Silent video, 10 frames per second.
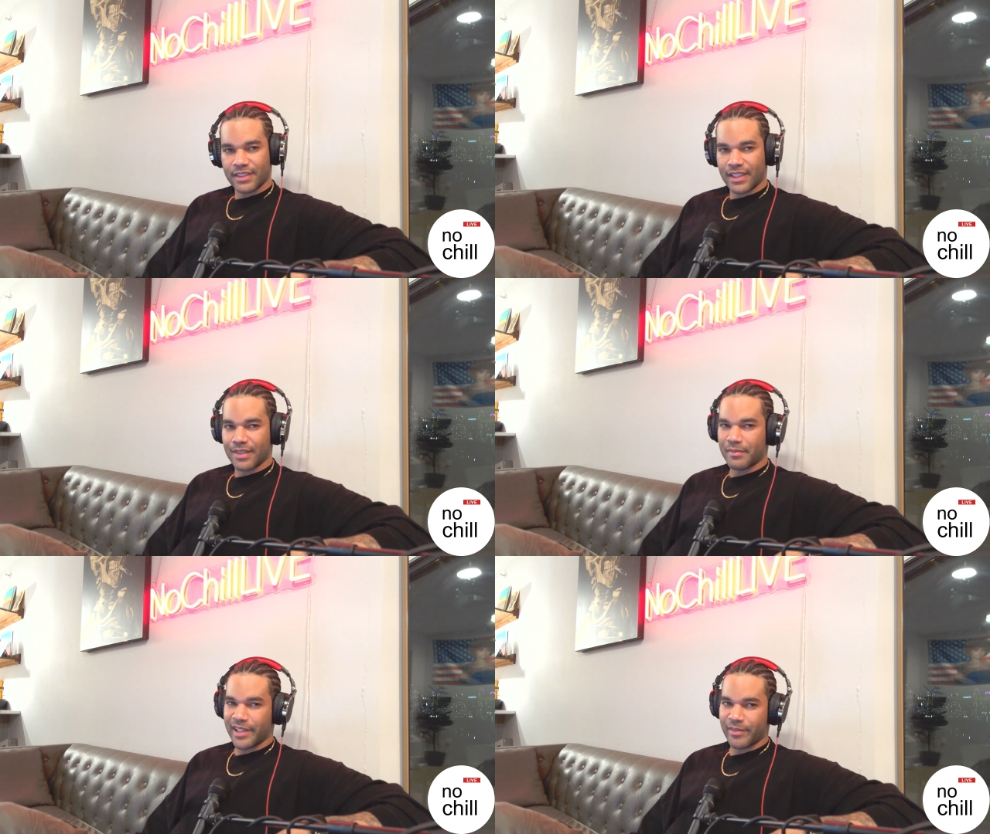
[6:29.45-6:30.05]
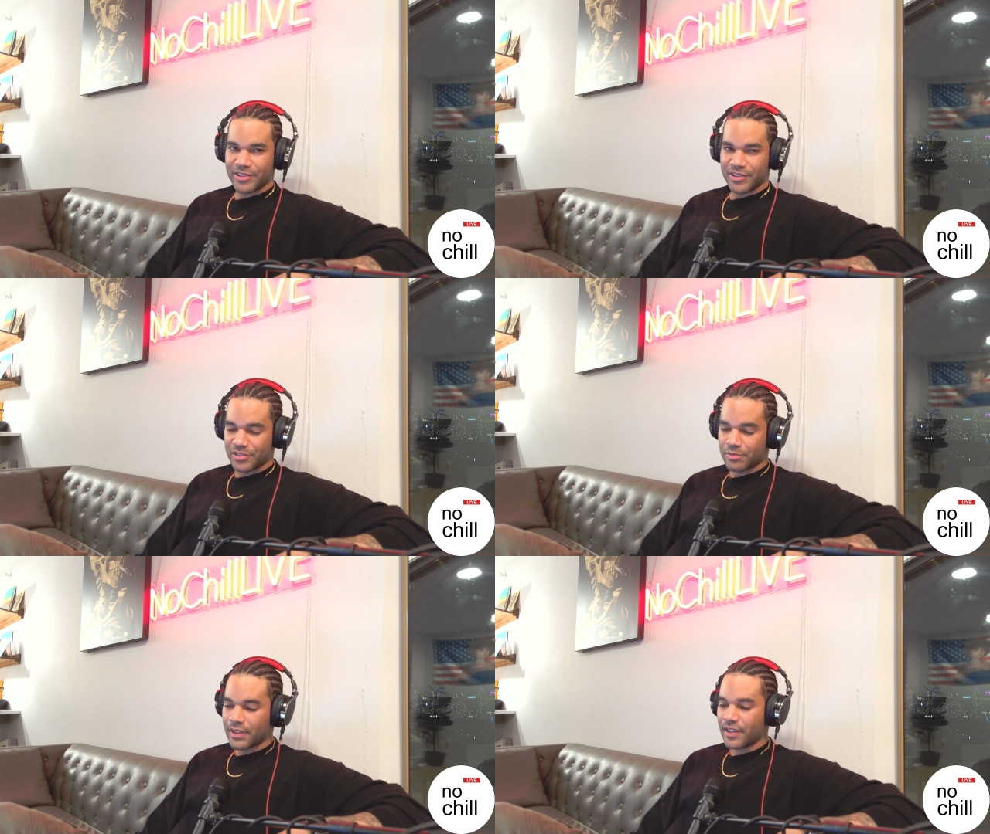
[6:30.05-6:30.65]
They got married when she
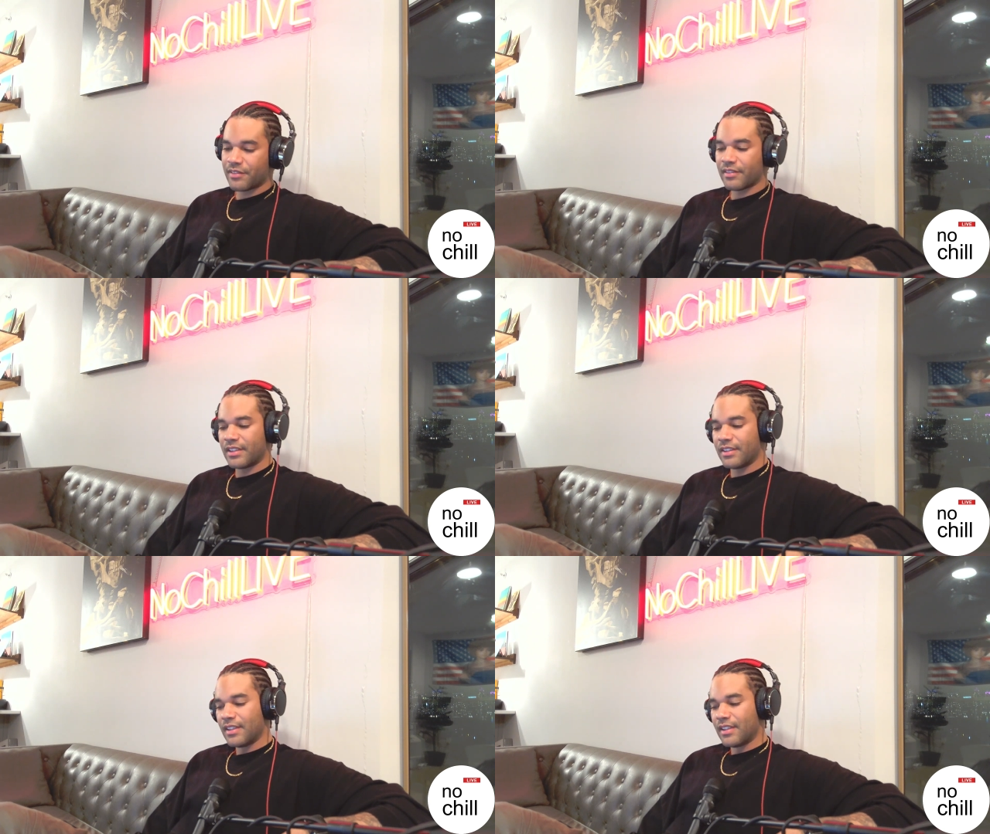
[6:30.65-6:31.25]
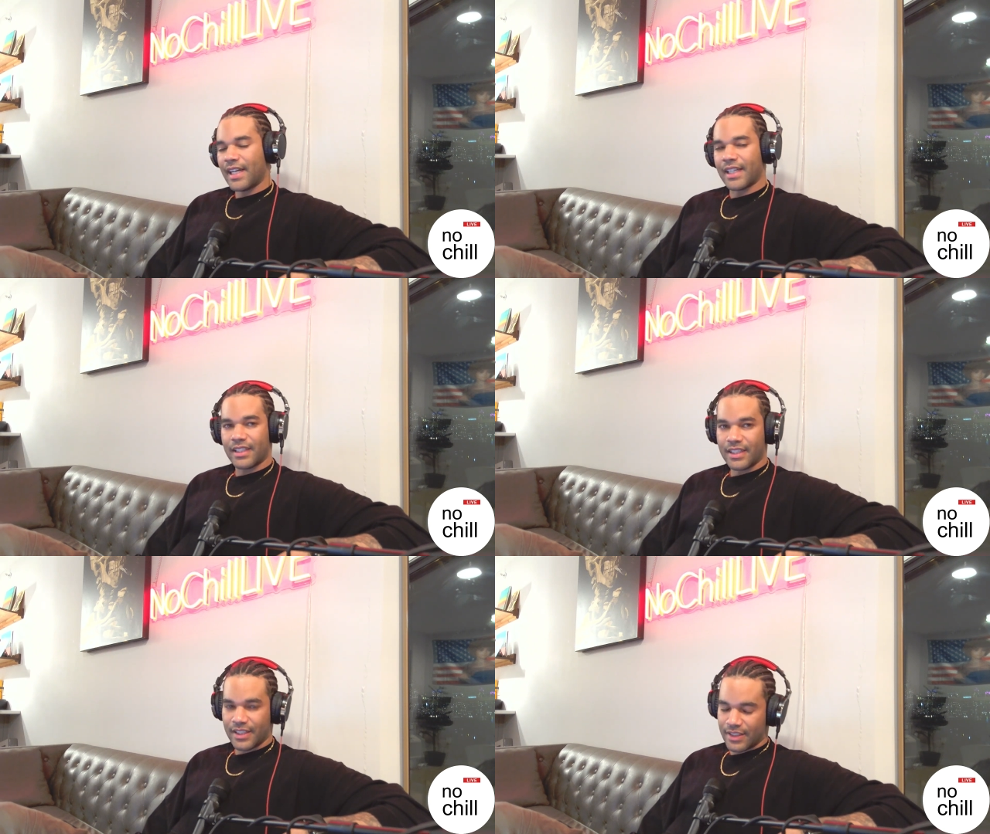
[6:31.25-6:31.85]
was 23, had a
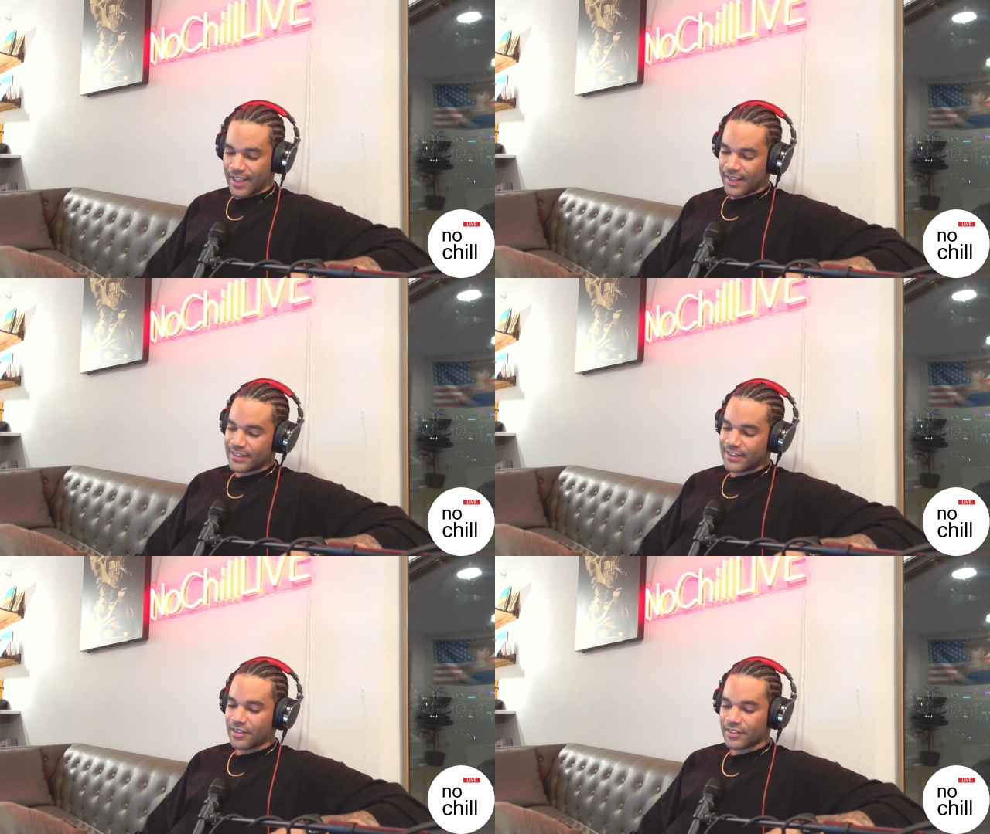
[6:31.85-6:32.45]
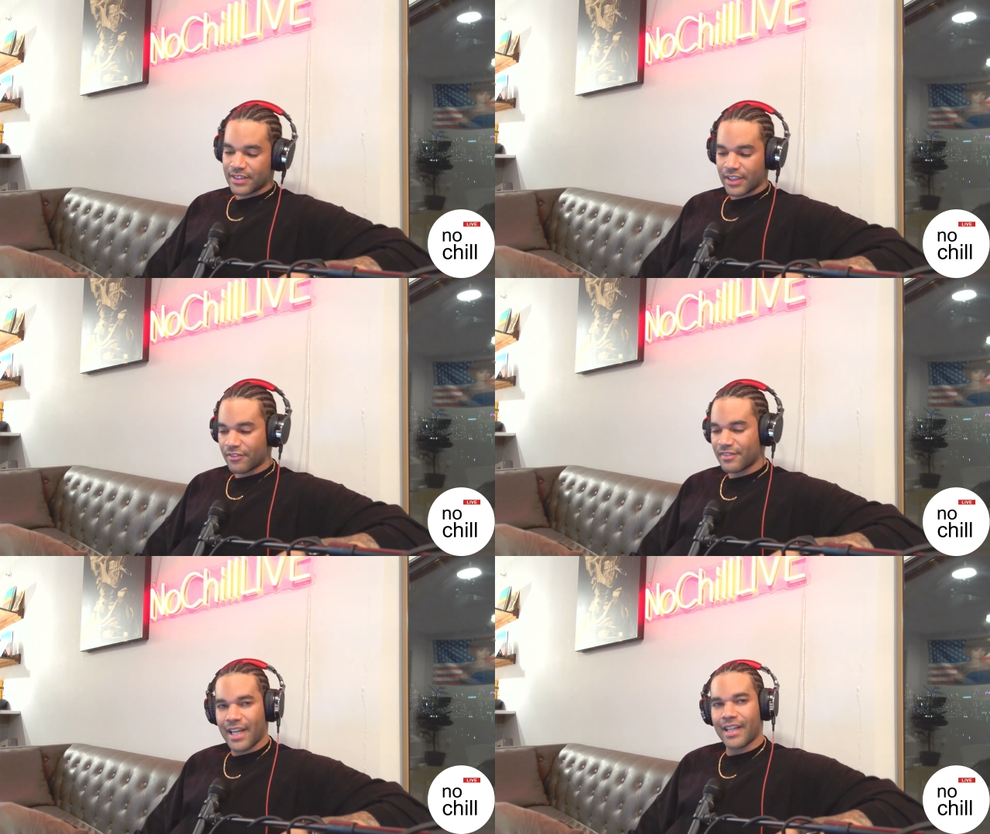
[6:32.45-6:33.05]
kid. I could see
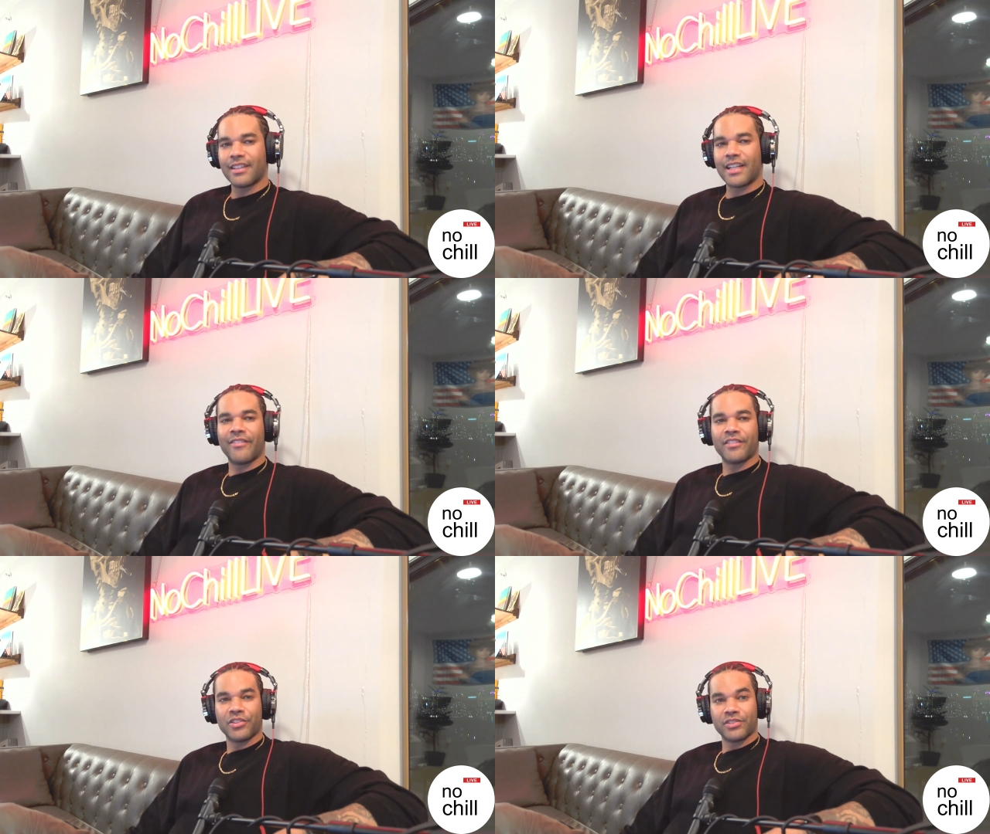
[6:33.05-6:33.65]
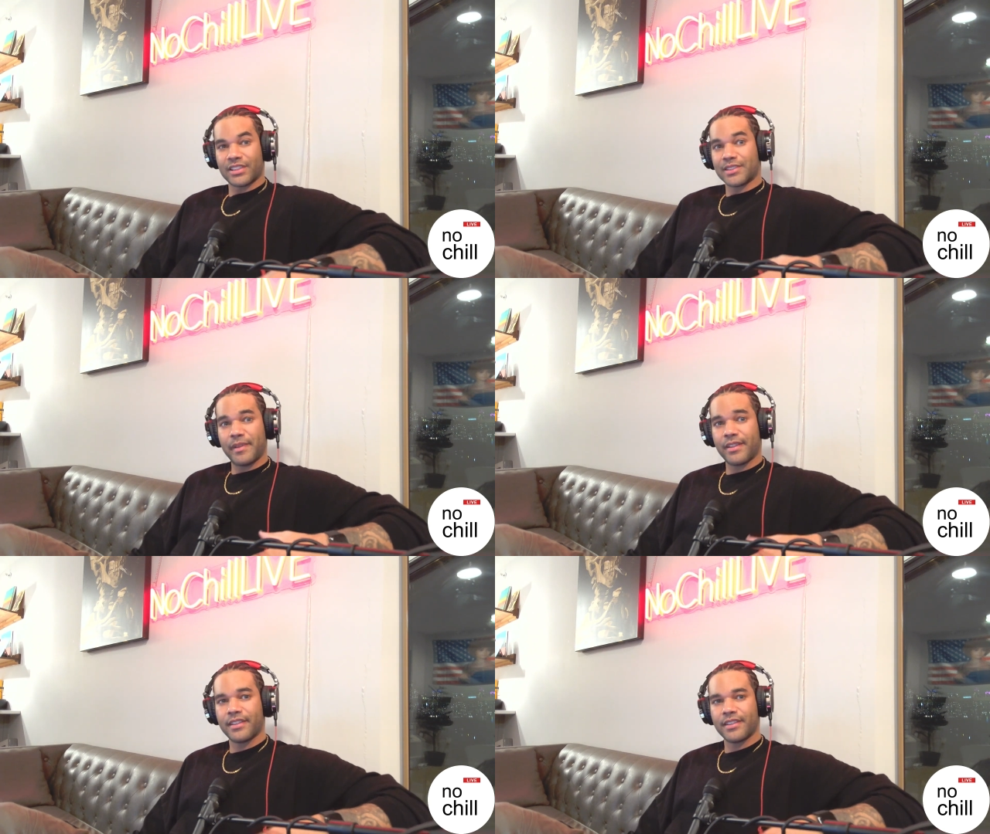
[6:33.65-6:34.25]
herself not having those
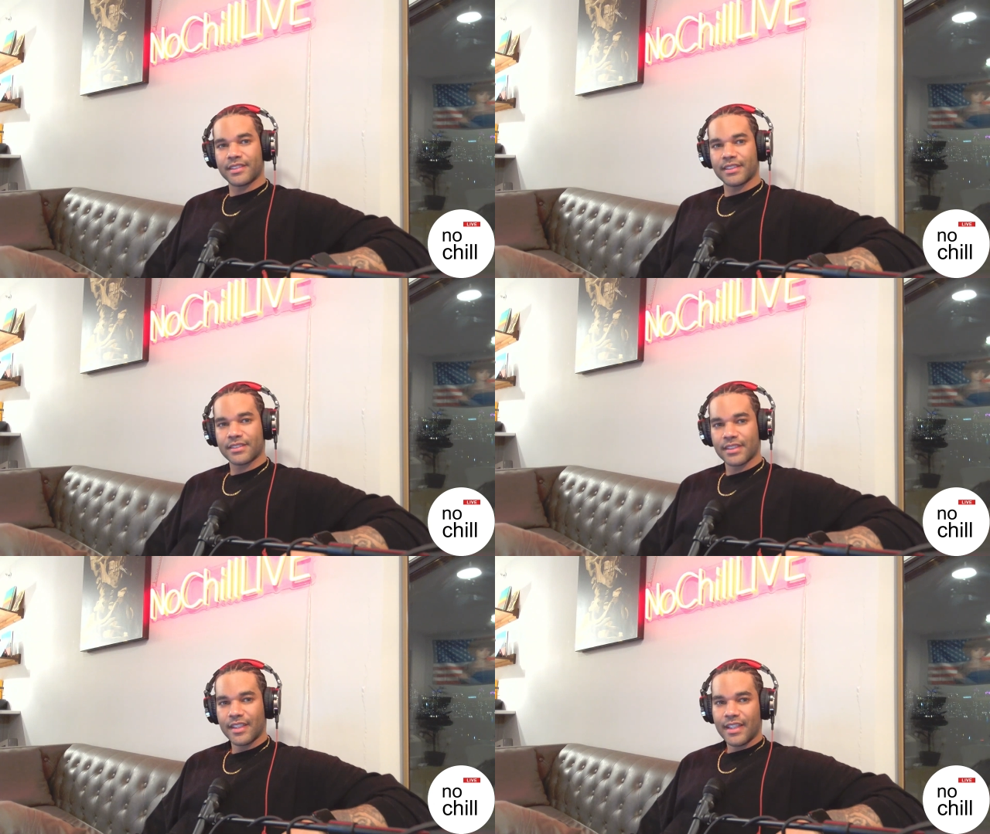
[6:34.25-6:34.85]
experiences.